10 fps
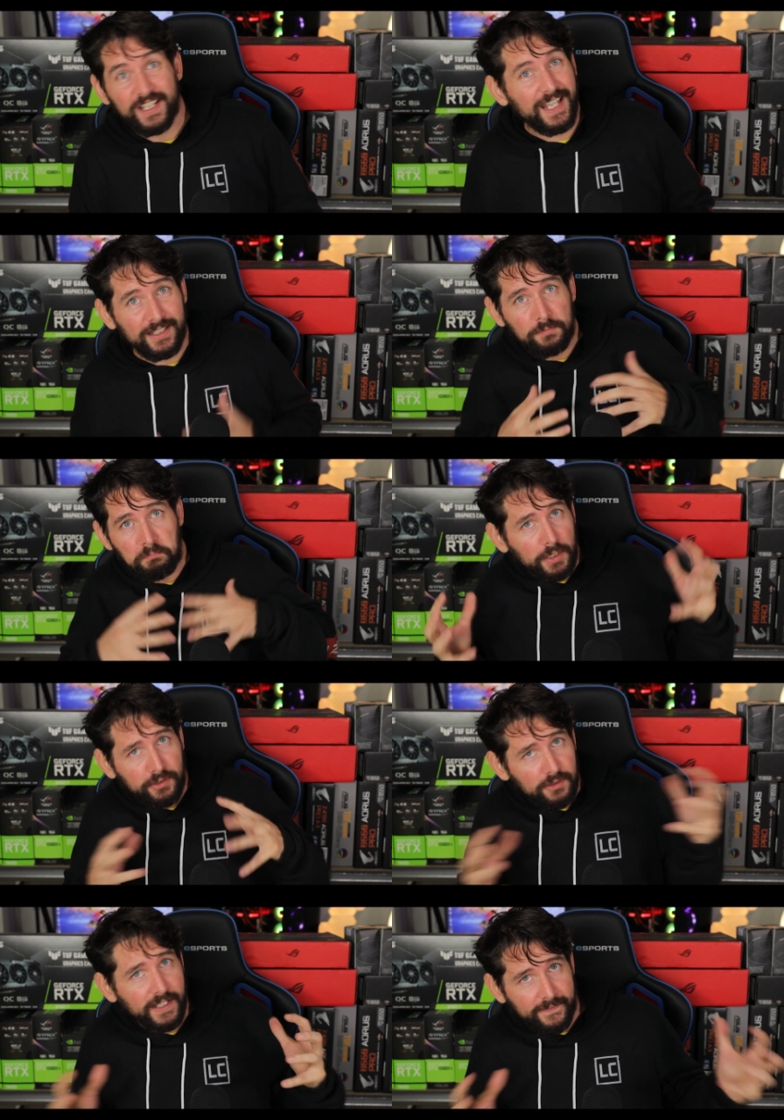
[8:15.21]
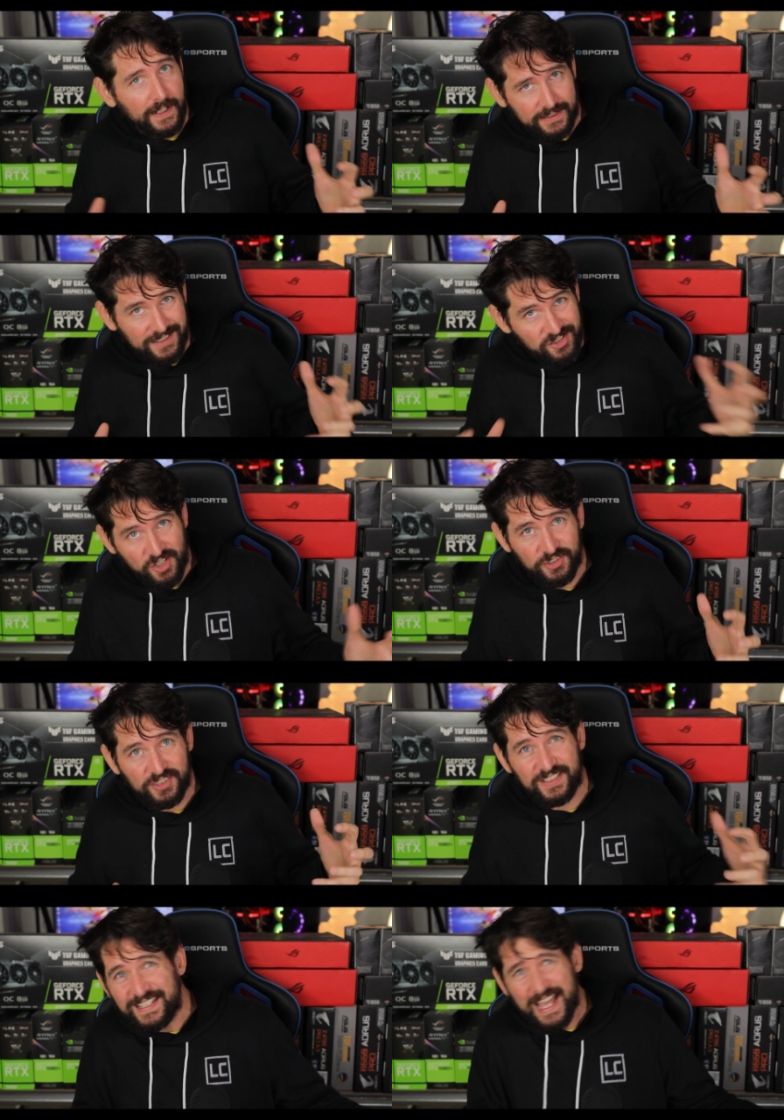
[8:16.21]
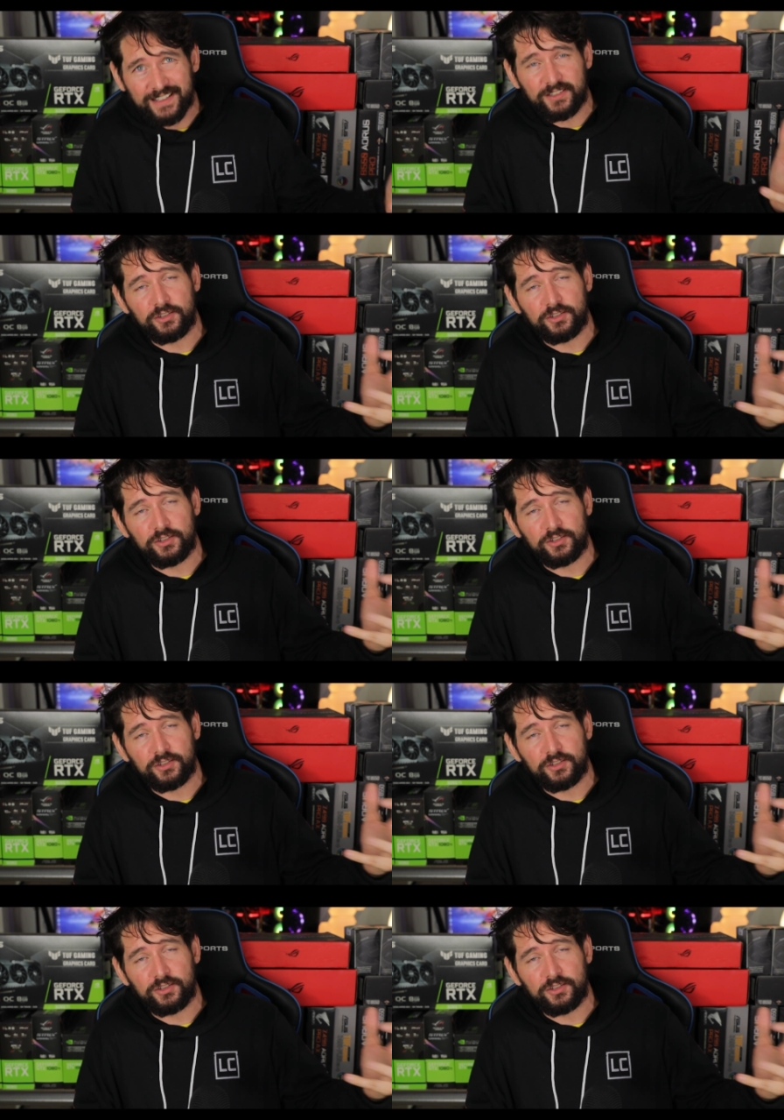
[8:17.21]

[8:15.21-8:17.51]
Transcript: They cannot bottleneck that just yet,